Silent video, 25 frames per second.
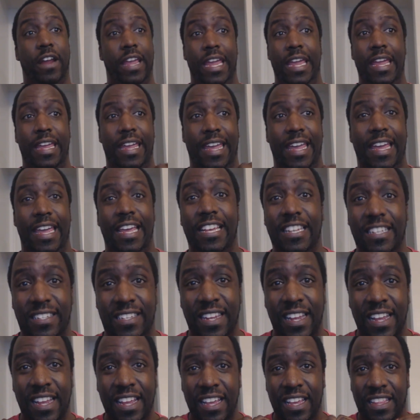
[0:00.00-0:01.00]
He
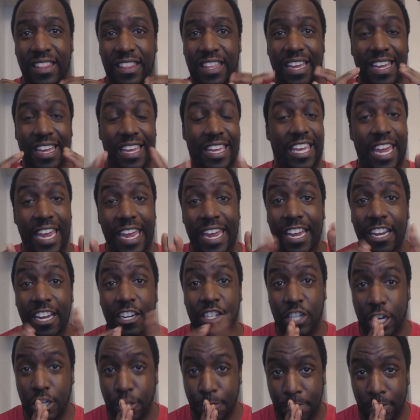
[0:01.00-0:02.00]
is the king
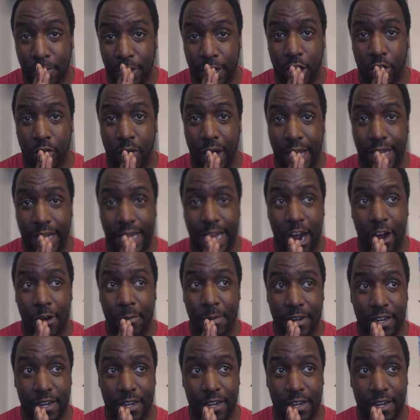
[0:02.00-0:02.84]
chess player right now,